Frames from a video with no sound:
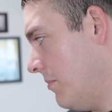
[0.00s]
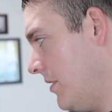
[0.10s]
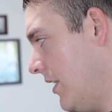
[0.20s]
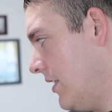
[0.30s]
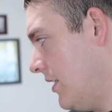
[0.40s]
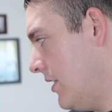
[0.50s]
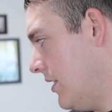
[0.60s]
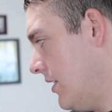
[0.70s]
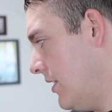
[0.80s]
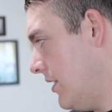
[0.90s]
upset.
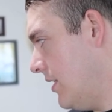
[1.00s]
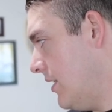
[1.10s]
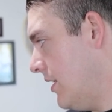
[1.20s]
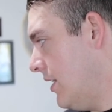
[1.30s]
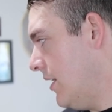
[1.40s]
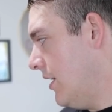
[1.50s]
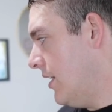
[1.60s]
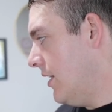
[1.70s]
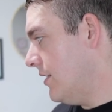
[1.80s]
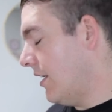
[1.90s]

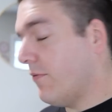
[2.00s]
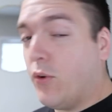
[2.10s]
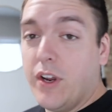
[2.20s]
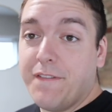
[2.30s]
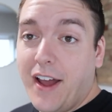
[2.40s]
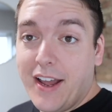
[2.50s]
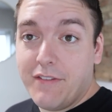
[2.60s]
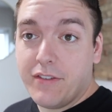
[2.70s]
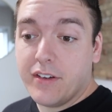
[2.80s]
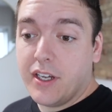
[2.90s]
ten
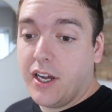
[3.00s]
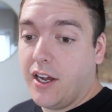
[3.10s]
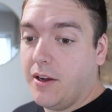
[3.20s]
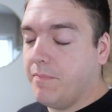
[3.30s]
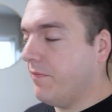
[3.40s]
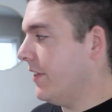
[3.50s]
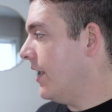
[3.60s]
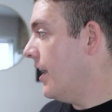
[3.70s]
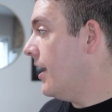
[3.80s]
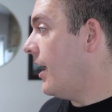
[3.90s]
forty-five. Um,
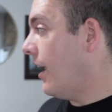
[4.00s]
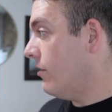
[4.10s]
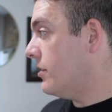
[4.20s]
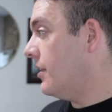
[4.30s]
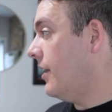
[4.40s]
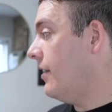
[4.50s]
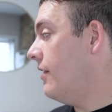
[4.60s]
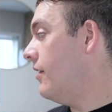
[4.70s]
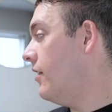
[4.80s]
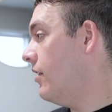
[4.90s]
I will say